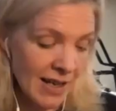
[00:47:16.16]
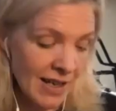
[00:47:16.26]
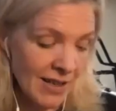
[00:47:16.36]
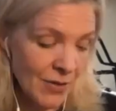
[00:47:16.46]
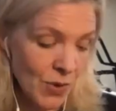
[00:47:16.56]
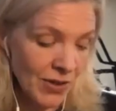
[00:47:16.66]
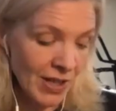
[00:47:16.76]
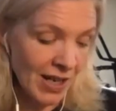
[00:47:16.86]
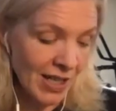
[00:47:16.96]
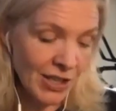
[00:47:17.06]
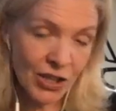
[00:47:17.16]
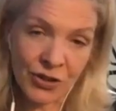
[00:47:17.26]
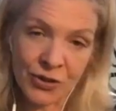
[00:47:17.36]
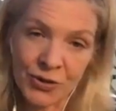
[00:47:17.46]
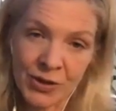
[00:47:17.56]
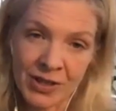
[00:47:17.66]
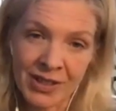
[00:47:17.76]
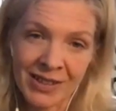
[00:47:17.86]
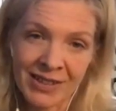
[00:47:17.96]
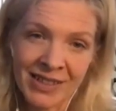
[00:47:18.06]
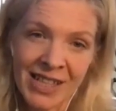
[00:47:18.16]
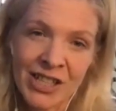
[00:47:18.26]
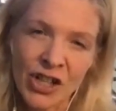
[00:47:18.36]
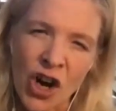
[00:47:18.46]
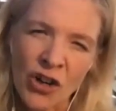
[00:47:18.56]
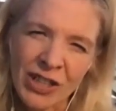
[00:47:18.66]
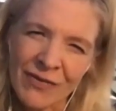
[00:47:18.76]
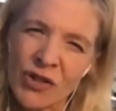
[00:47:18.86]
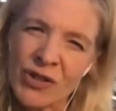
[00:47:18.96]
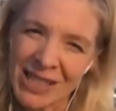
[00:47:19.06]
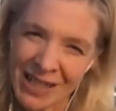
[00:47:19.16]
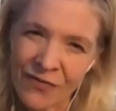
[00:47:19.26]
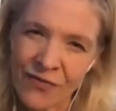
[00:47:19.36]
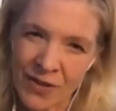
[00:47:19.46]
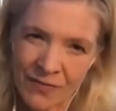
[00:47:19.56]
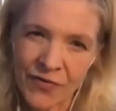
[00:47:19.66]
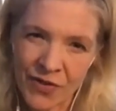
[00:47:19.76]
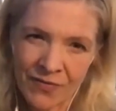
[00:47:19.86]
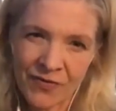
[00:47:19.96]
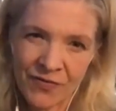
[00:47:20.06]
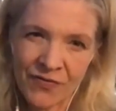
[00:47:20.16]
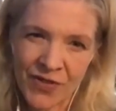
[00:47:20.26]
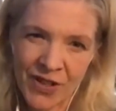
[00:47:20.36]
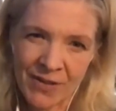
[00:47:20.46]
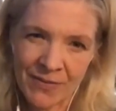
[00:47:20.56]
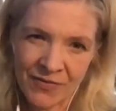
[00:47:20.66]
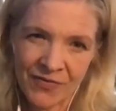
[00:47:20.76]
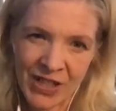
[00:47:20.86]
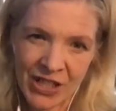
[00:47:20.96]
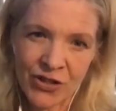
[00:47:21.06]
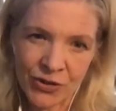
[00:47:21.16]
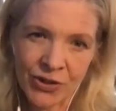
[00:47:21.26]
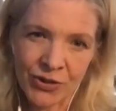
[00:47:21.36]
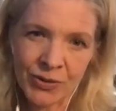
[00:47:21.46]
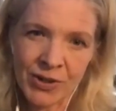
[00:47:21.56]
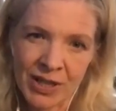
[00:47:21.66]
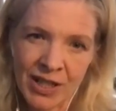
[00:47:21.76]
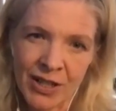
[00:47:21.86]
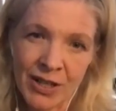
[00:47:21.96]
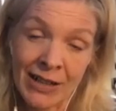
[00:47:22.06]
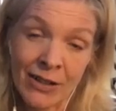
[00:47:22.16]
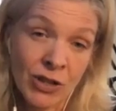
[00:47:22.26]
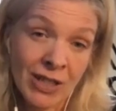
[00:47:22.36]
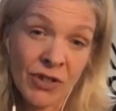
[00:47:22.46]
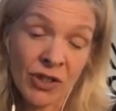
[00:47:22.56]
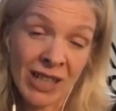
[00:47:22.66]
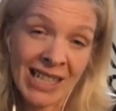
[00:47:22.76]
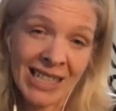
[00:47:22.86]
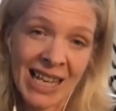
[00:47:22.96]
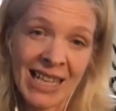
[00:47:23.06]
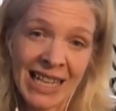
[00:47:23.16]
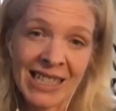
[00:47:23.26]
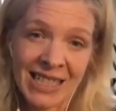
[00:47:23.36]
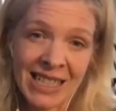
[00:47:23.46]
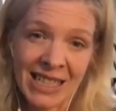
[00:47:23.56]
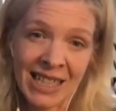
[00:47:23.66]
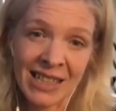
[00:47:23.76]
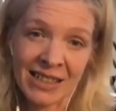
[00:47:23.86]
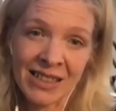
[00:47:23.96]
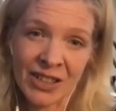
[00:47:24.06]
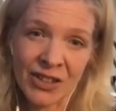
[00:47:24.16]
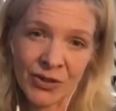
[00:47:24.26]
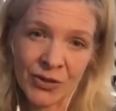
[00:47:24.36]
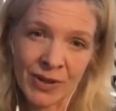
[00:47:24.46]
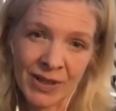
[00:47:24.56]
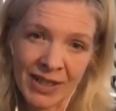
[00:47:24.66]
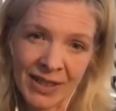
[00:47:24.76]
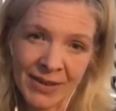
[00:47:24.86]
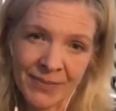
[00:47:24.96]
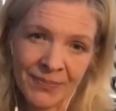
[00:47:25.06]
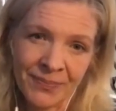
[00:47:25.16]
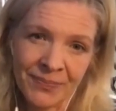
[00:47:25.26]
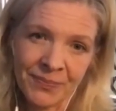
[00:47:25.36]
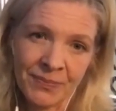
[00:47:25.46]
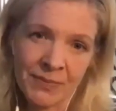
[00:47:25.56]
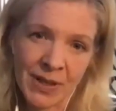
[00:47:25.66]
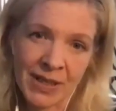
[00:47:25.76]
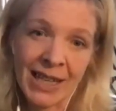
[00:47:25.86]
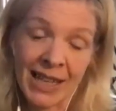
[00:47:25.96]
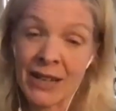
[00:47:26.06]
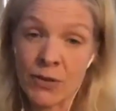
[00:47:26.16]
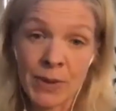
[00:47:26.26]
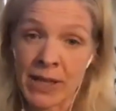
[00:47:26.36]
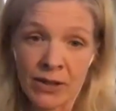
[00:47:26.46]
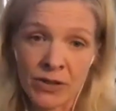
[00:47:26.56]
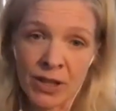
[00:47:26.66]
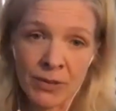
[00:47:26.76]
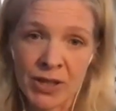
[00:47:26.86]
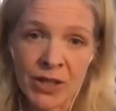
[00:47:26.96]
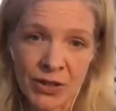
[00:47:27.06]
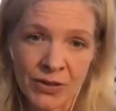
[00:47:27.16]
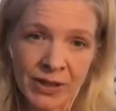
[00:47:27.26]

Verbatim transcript: the one that I use. Yeah. The cod liver oil is different from from okay. fish oil. So and cod liver oil has A and D in. So um, but yeah, it would be a good substitute.